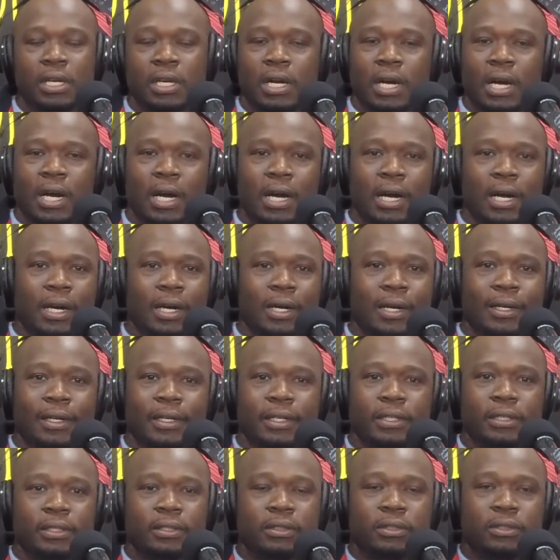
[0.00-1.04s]
I
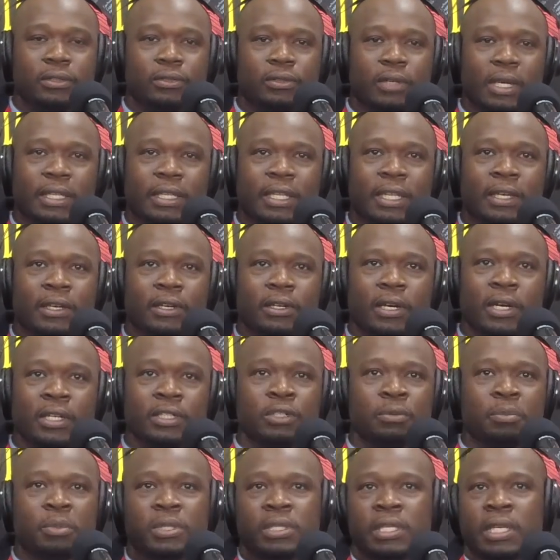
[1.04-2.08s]
think
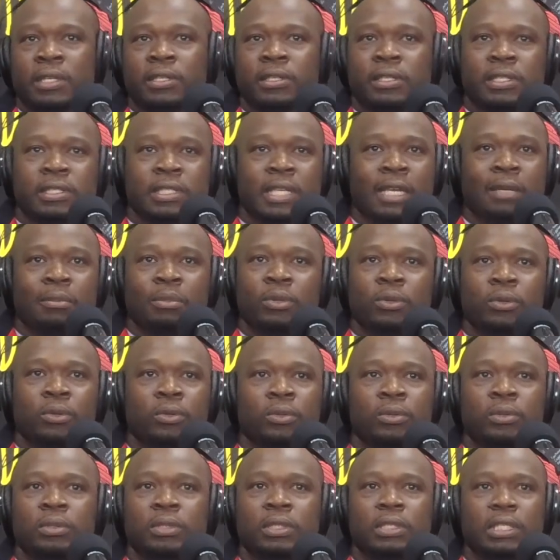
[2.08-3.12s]
100%
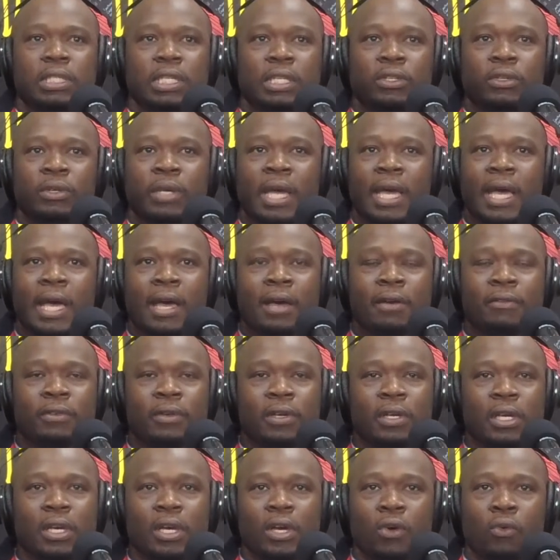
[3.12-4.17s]
disabled, then you have
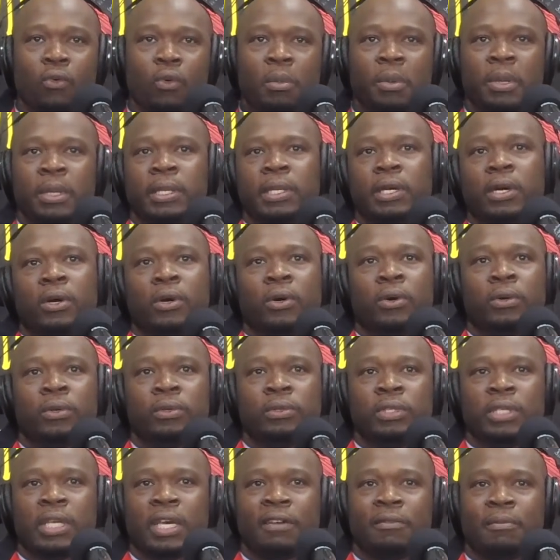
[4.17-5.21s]

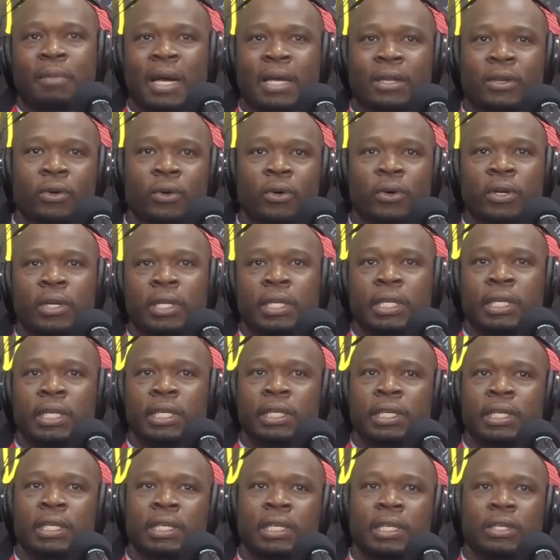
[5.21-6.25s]
woman-owned, you have minority,
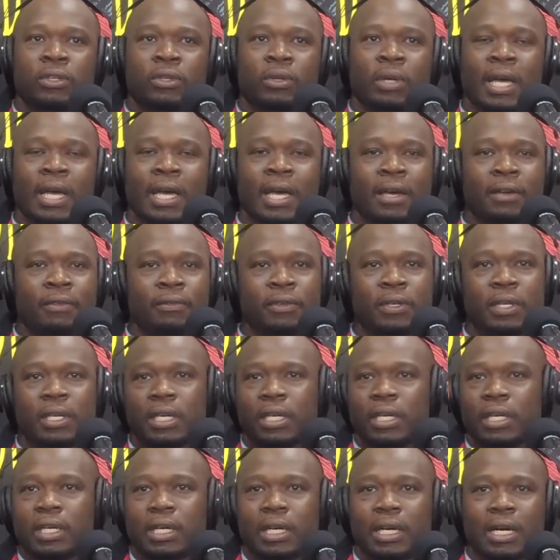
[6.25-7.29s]
and then you have
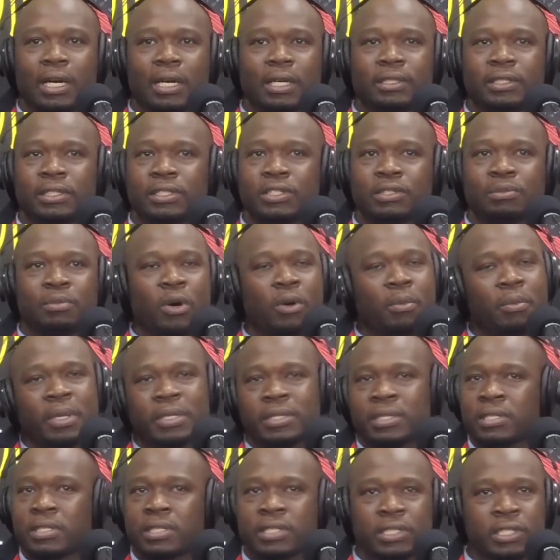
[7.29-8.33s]
just small
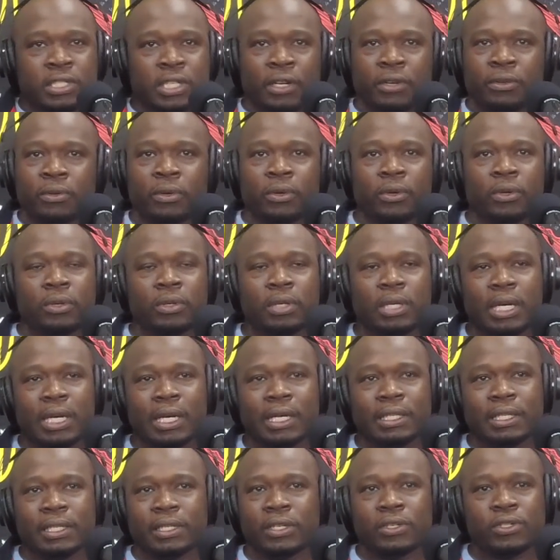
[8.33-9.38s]
business in general.
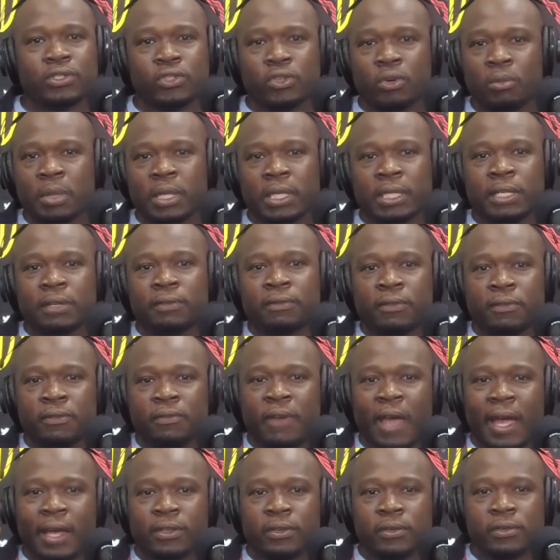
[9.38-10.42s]
There's so many different
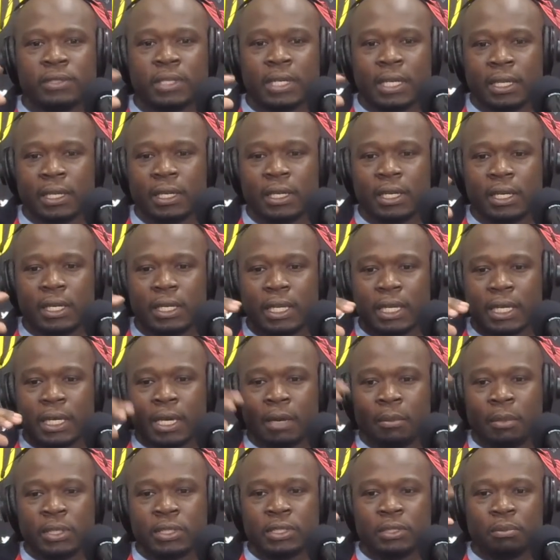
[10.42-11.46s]
factors that
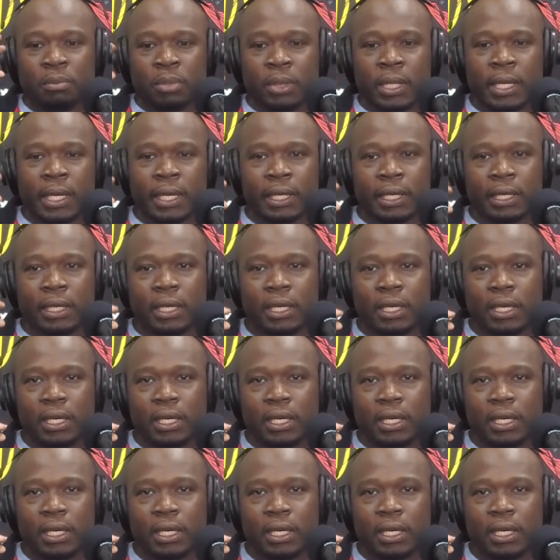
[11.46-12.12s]
come into play